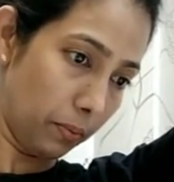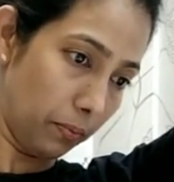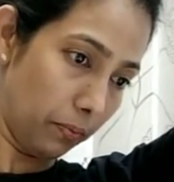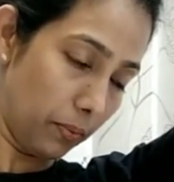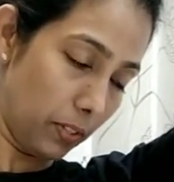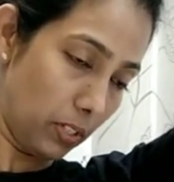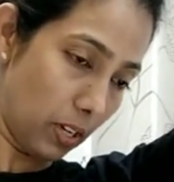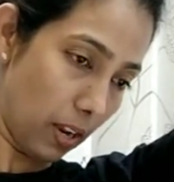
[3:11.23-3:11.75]

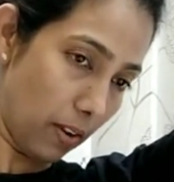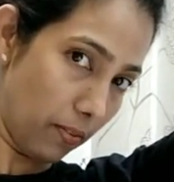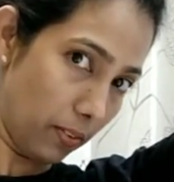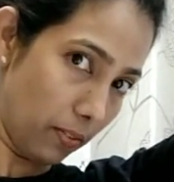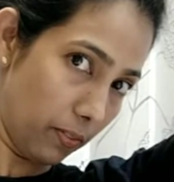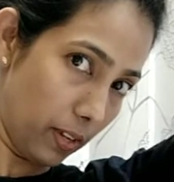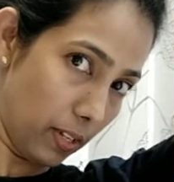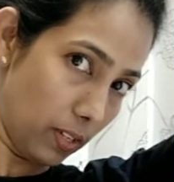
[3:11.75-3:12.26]

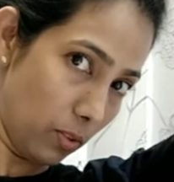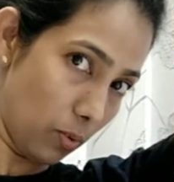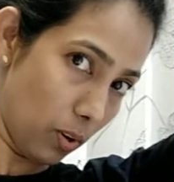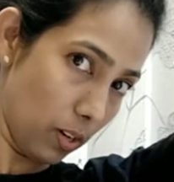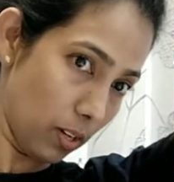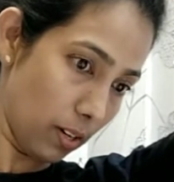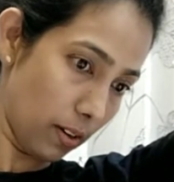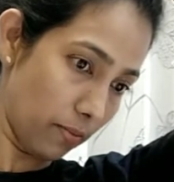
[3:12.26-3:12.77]
whichever way you
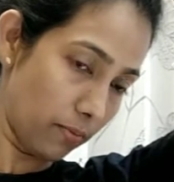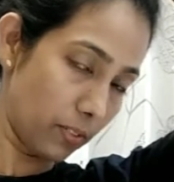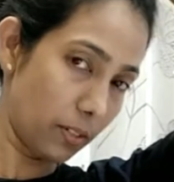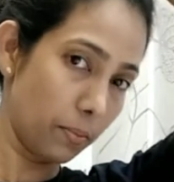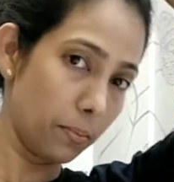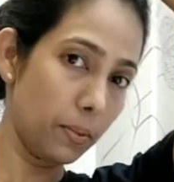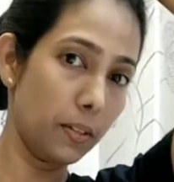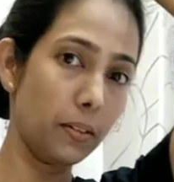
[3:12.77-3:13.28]
are
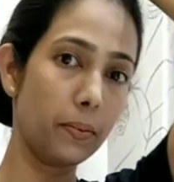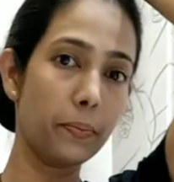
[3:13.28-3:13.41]
comfortable.